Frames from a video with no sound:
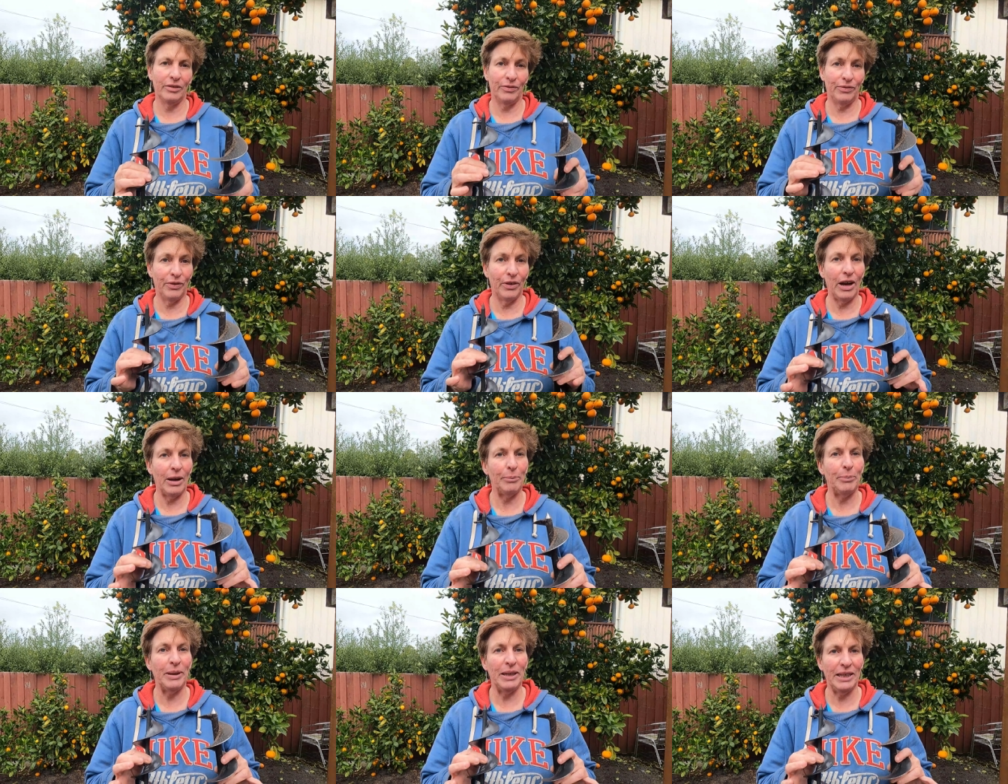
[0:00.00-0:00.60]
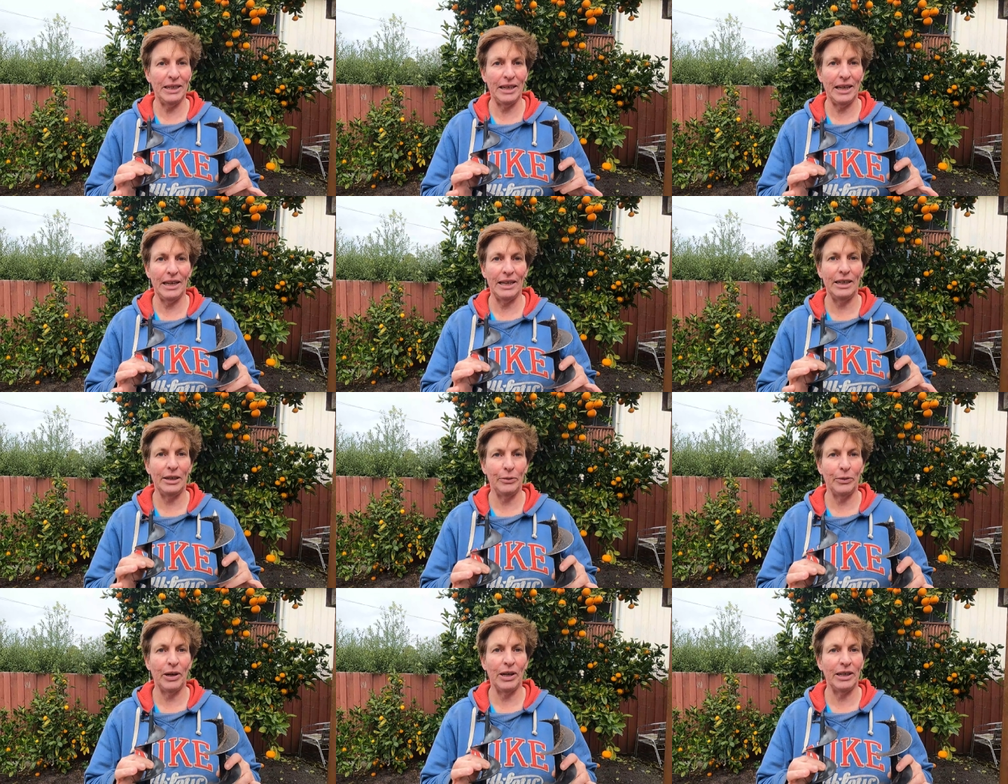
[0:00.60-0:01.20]
For me
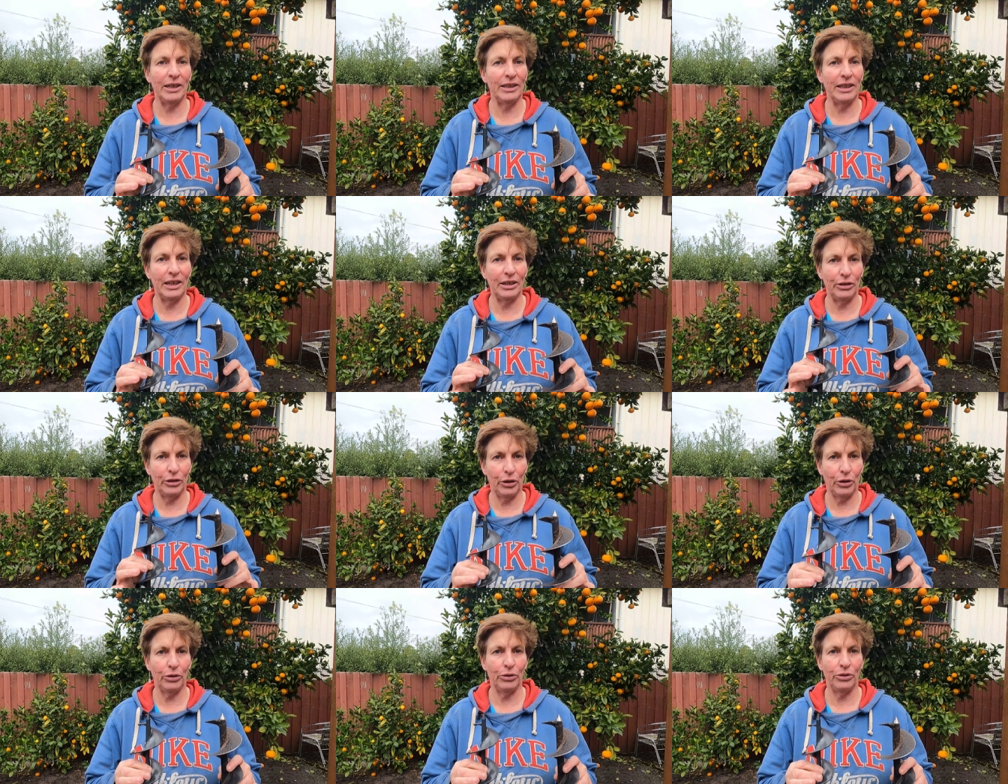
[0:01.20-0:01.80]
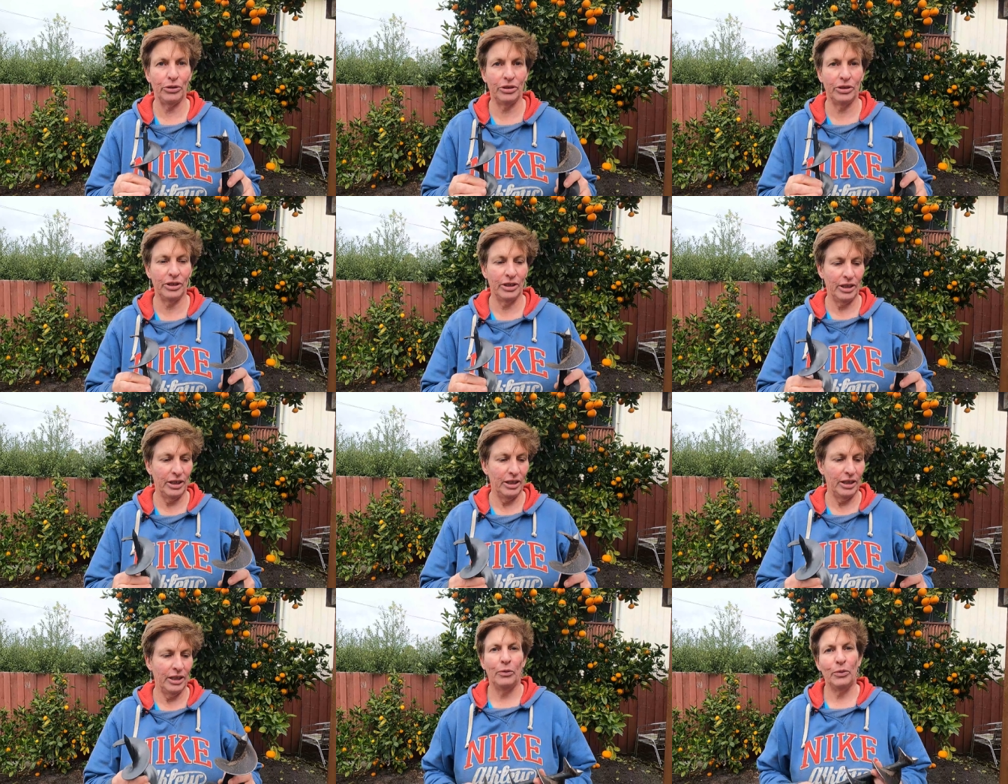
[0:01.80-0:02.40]
anyway, they don't.
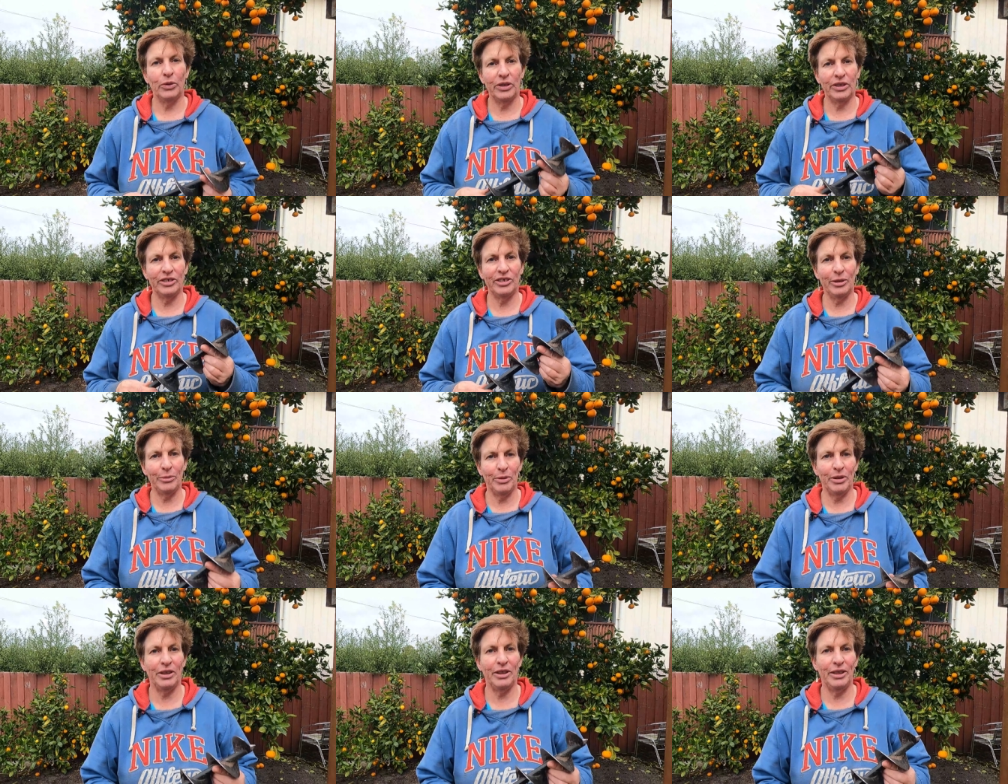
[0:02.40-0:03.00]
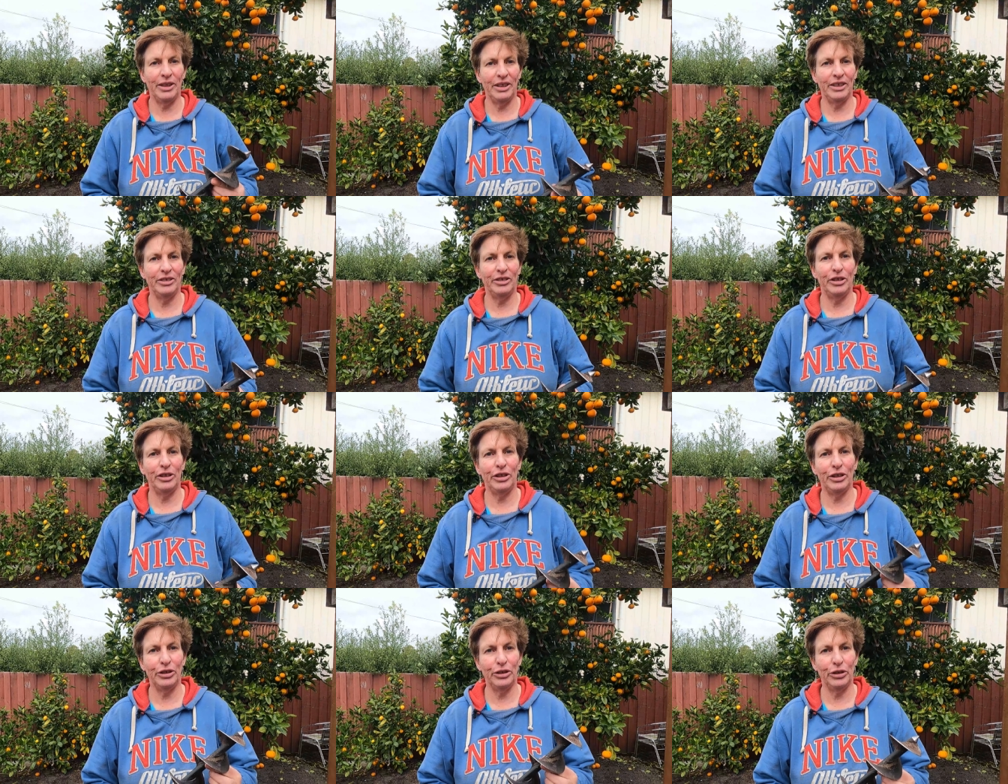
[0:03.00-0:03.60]
What are some of the things
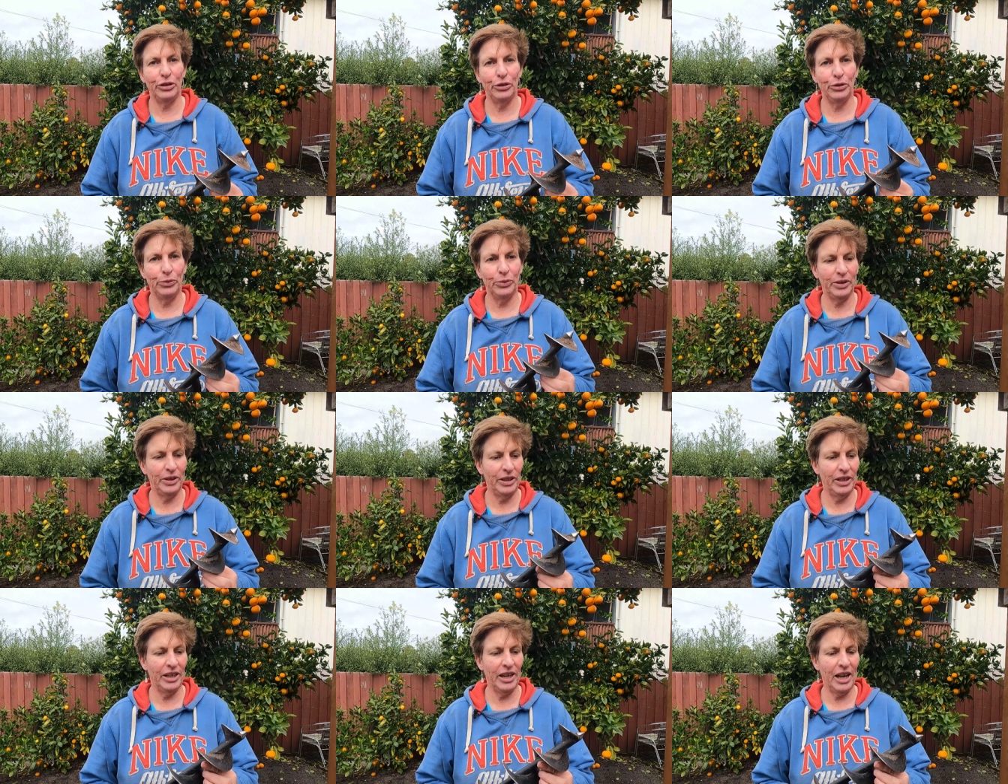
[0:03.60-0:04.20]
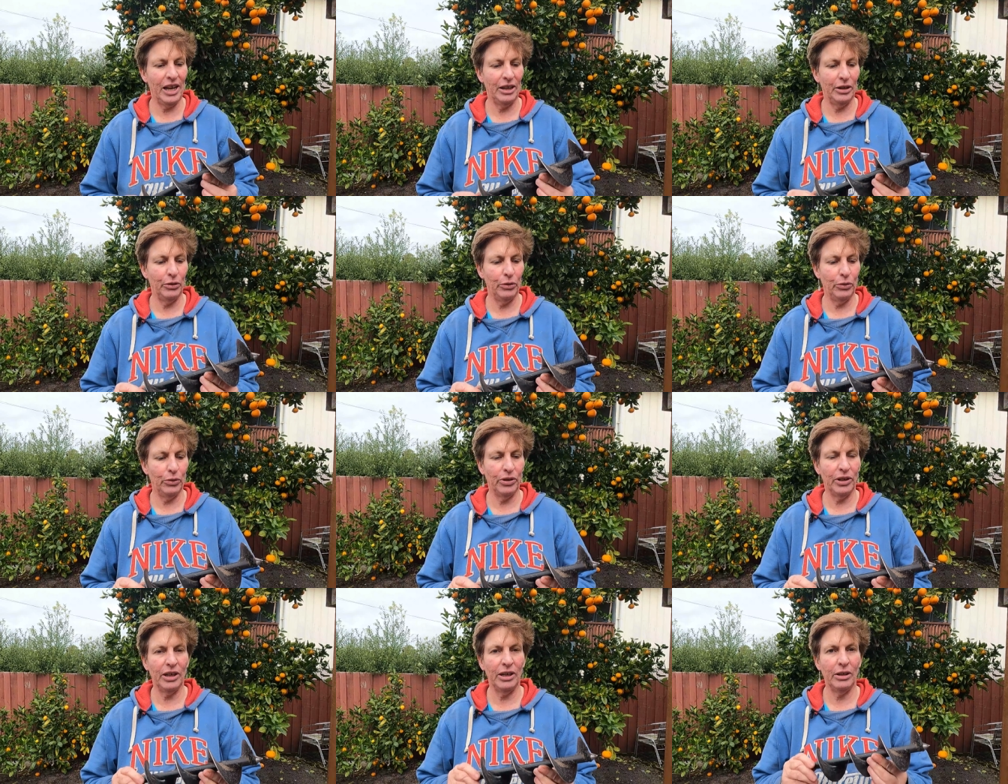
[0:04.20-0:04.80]
you can do with your garden
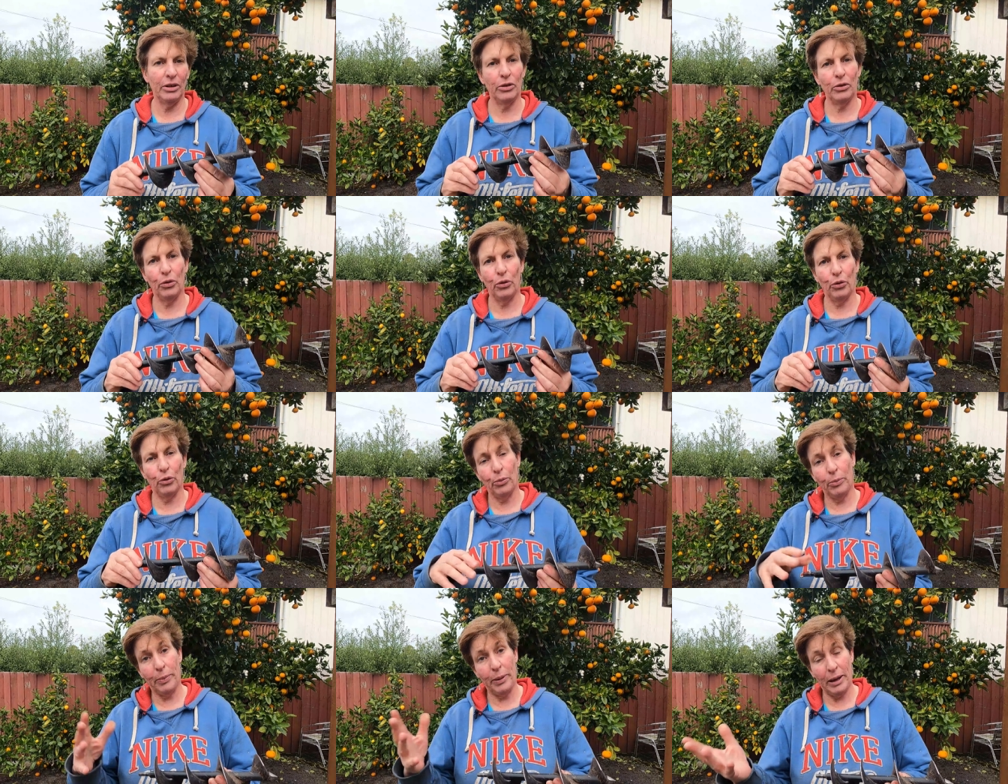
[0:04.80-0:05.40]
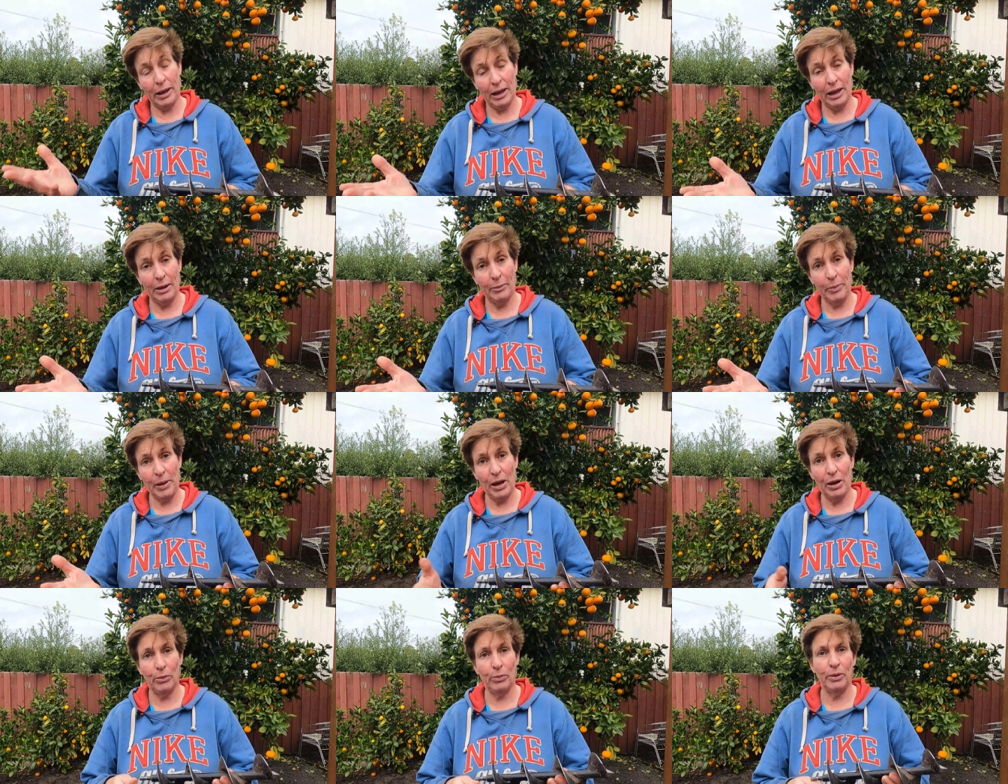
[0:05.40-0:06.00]
auger or
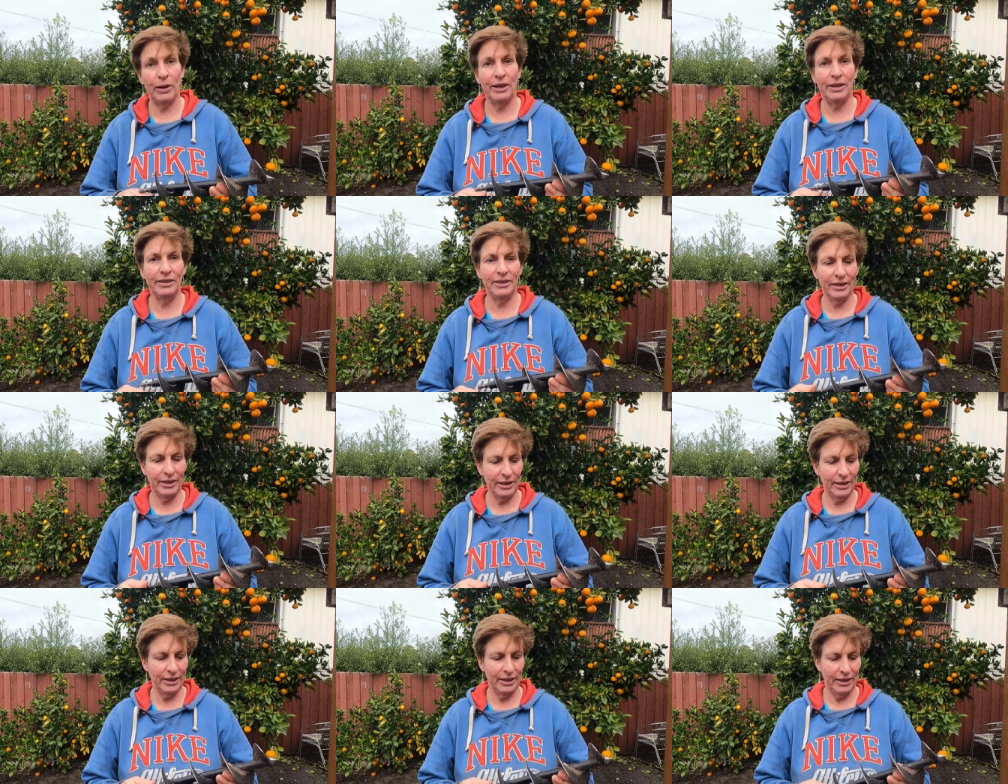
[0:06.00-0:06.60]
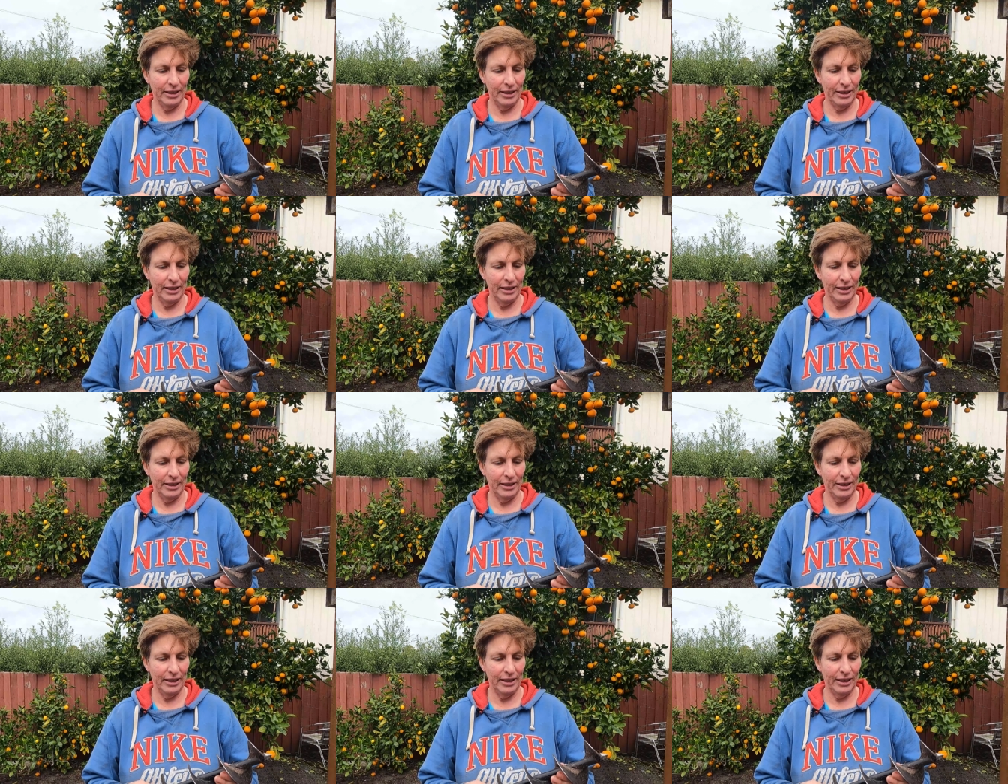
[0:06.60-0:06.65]
power planter?